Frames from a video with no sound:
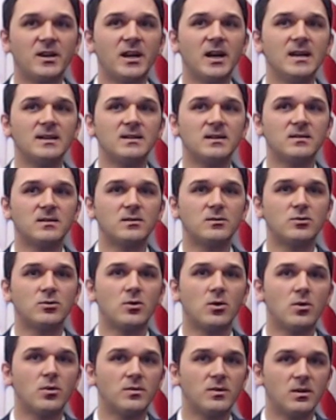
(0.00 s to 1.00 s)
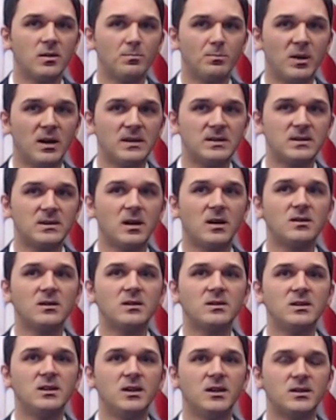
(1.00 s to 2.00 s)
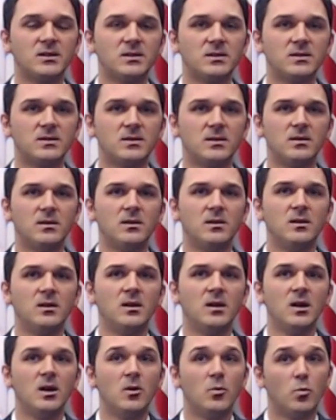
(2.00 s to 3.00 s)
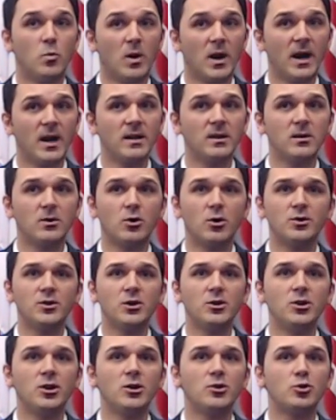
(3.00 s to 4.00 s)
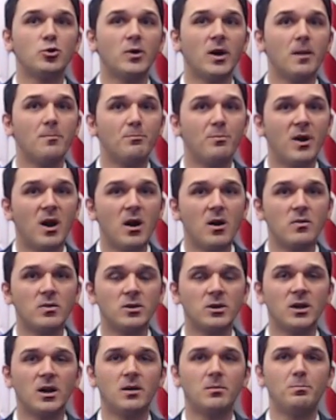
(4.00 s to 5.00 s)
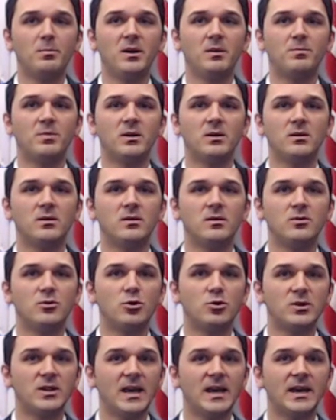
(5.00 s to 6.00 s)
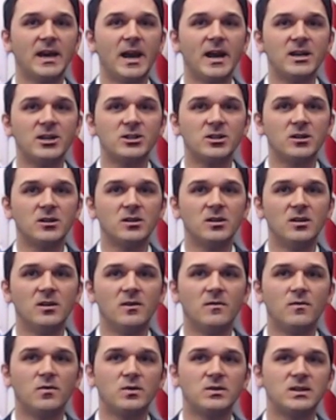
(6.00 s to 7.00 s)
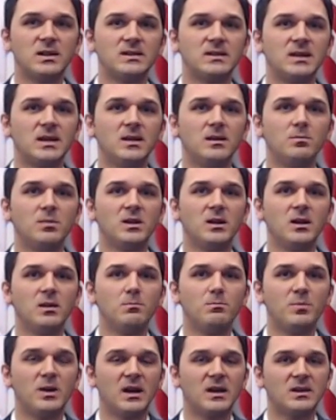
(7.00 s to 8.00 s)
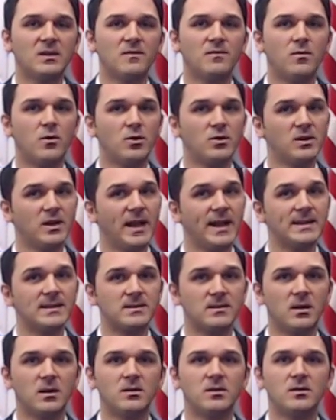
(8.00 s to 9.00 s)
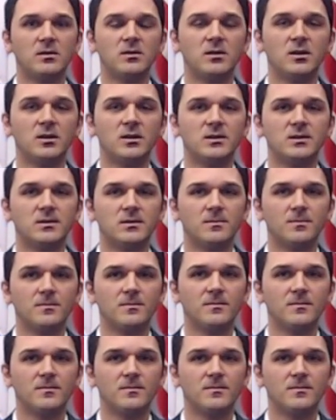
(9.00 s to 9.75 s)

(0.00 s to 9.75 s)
created throughout the past 100 years, while continuing to empower young people to take action for sustainable impact for next 100 years.